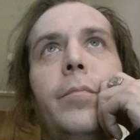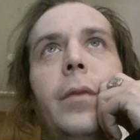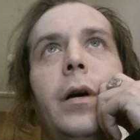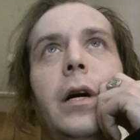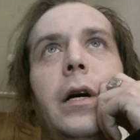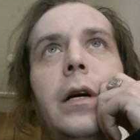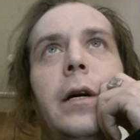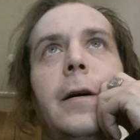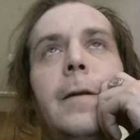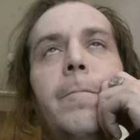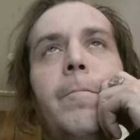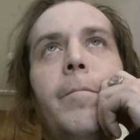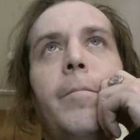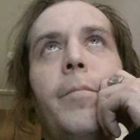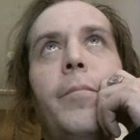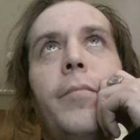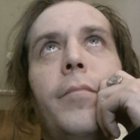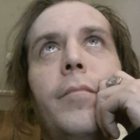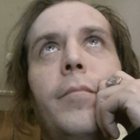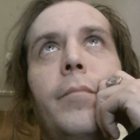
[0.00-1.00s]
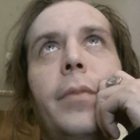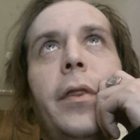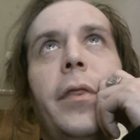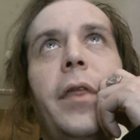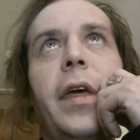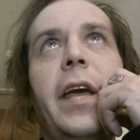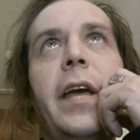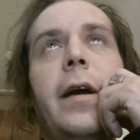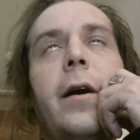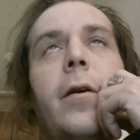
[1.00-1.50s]
But
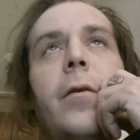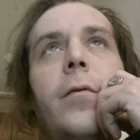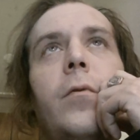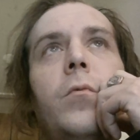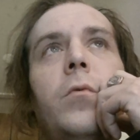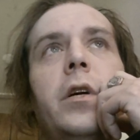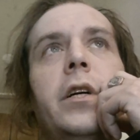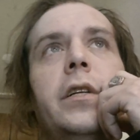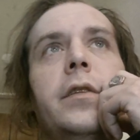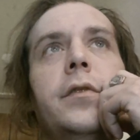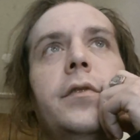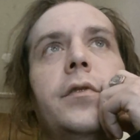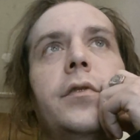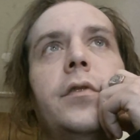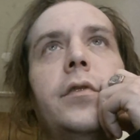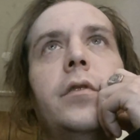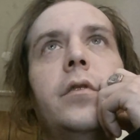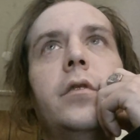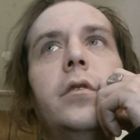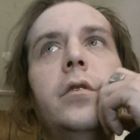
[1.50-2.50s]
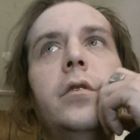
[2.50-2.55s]
they are the ones,